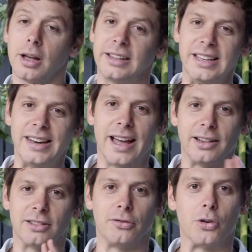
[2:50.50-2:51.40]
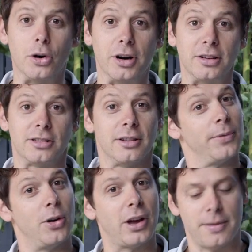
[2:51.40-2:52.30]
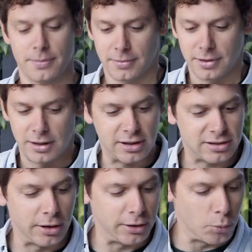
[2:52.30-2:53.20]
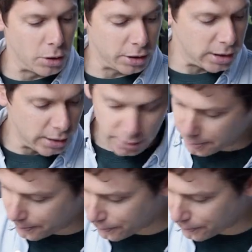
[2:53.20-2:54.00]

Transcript: clean hands, of course. Okay, let's start working.